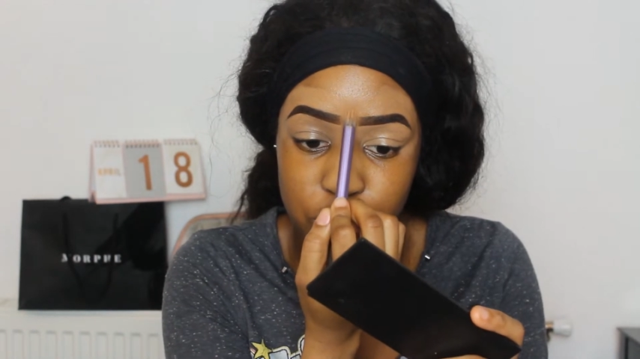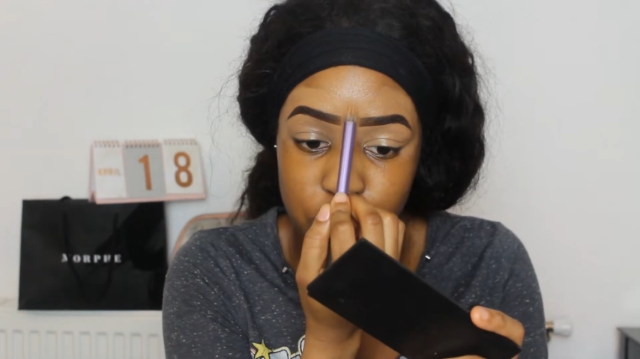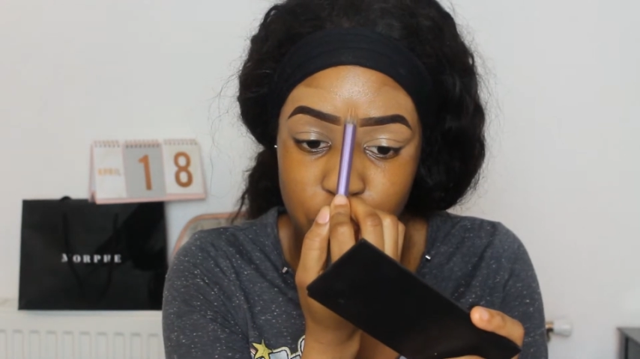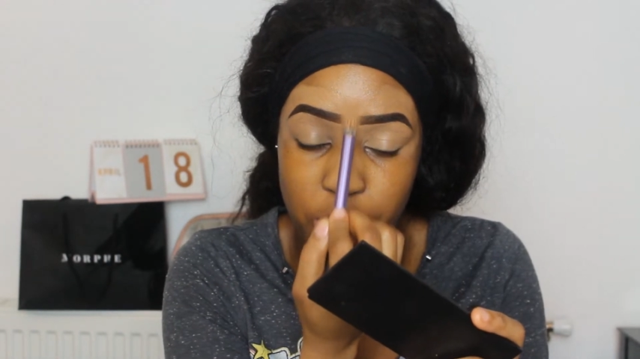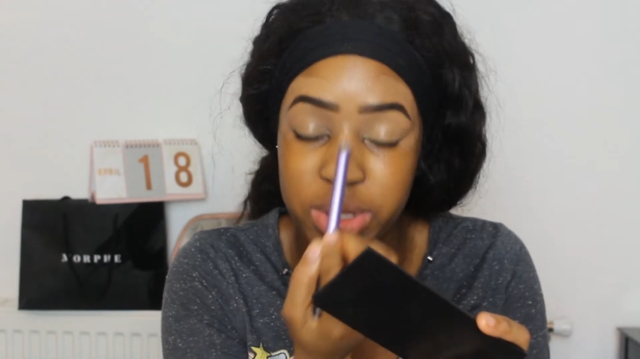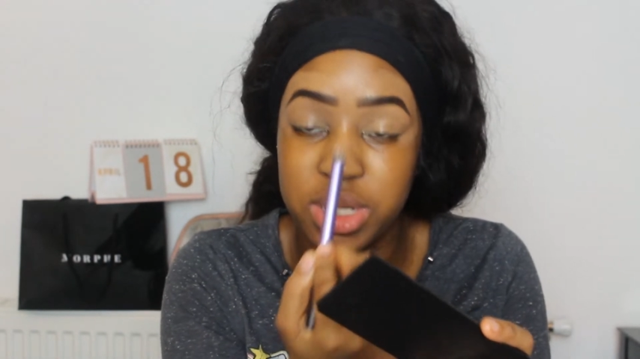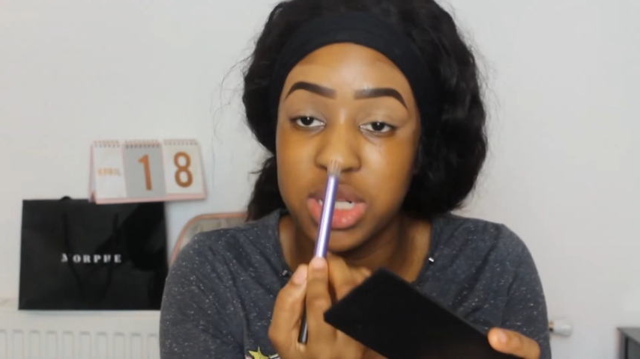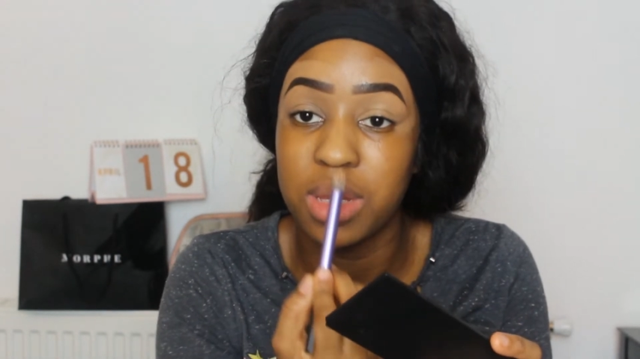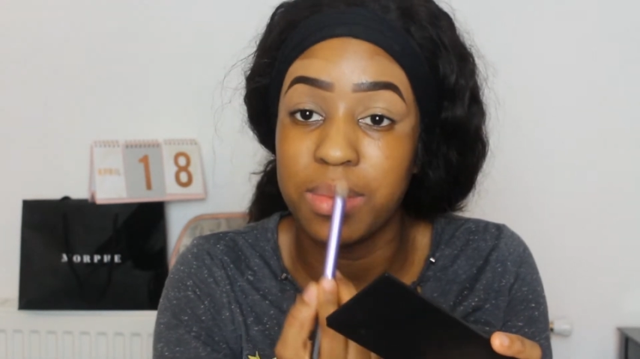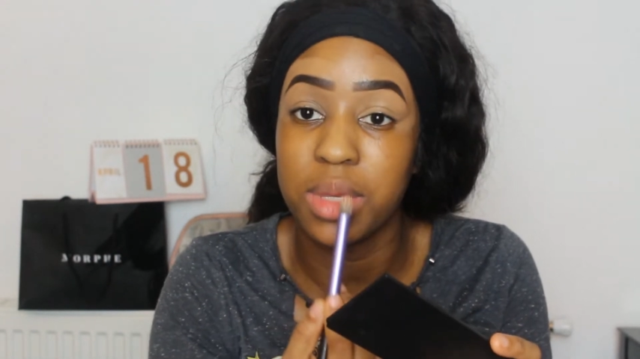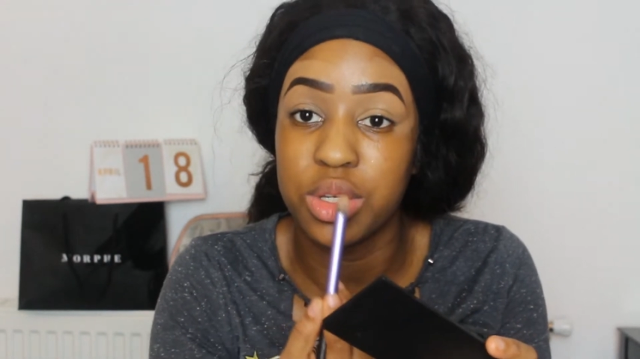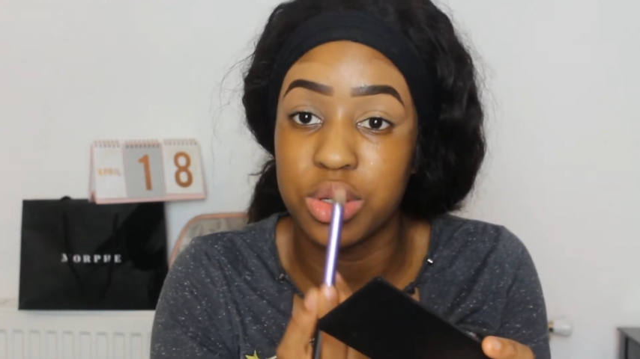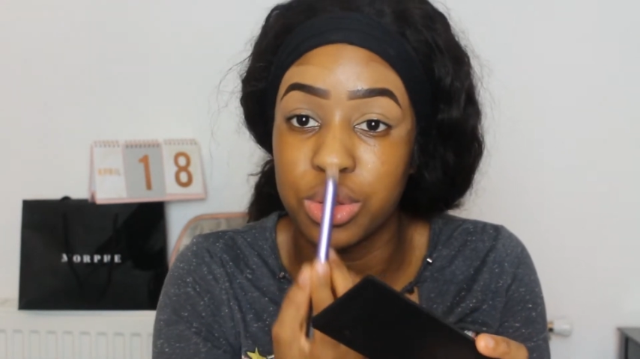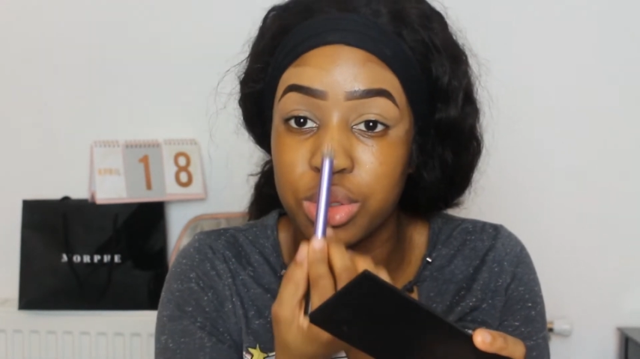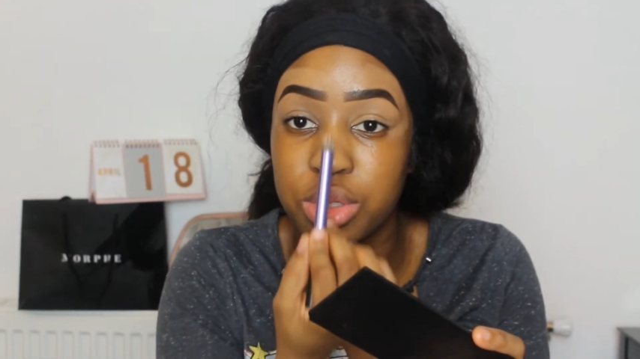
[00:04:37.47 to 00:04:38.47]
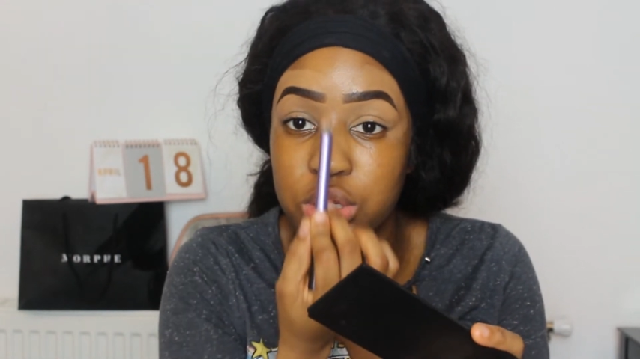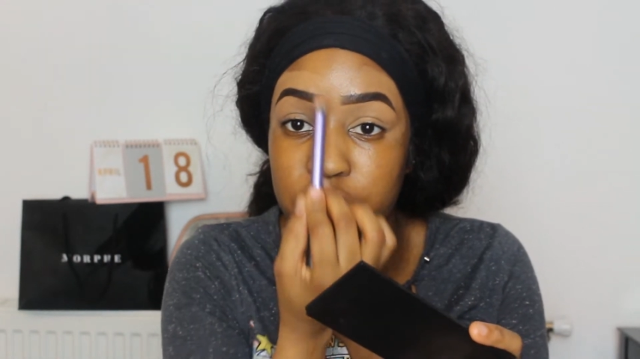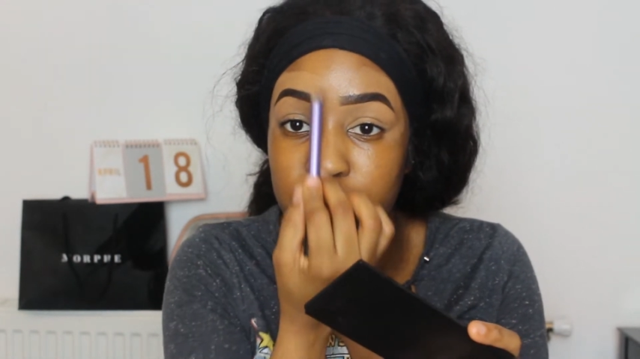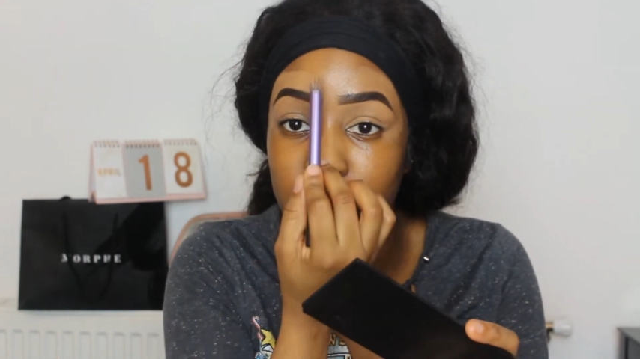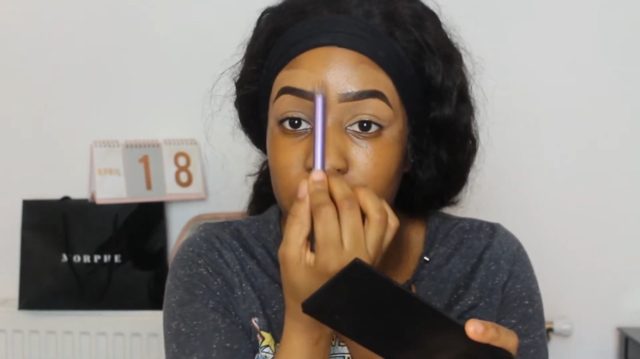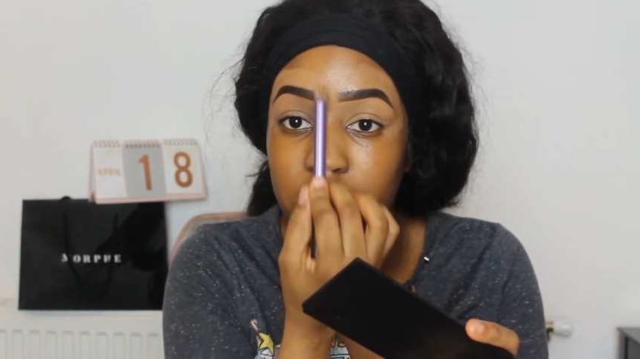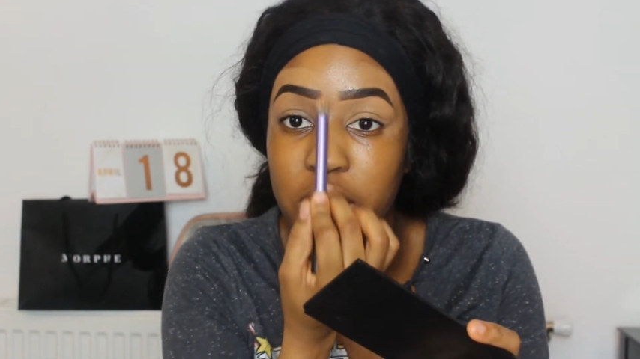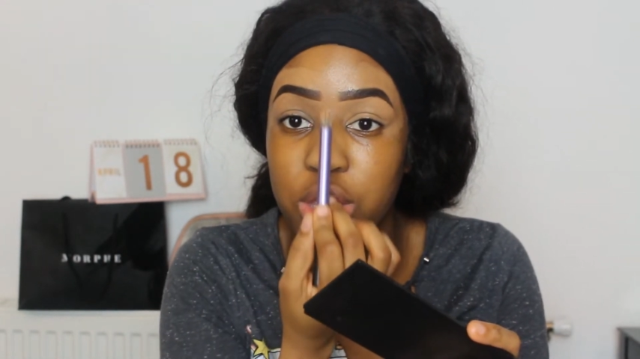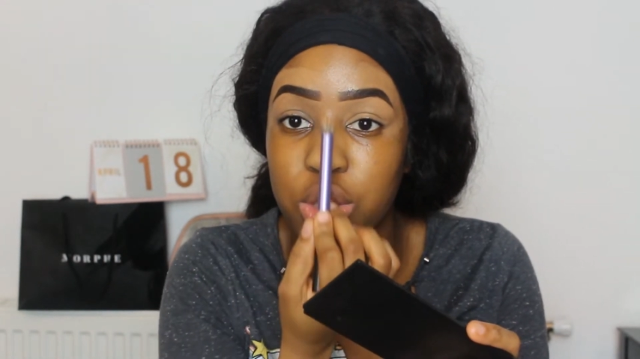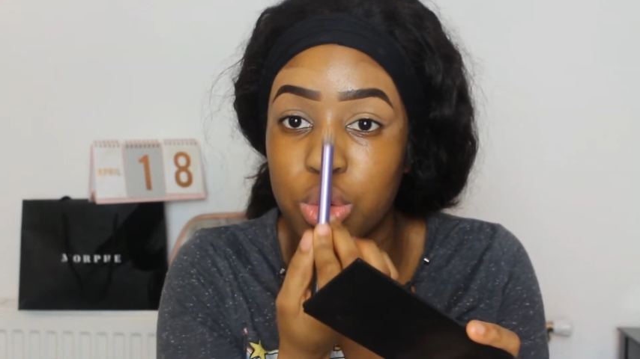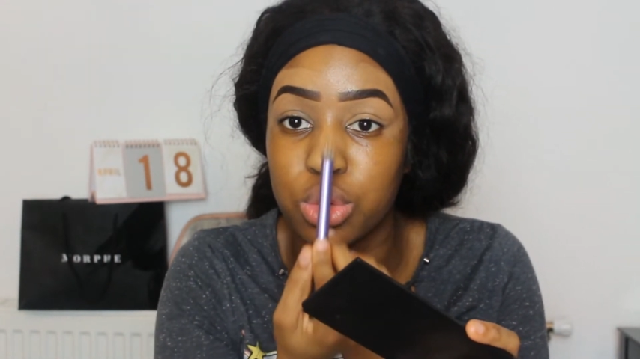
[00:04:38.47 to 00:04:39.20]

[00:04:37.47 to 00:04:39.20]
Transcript: go into the middle, so you've got like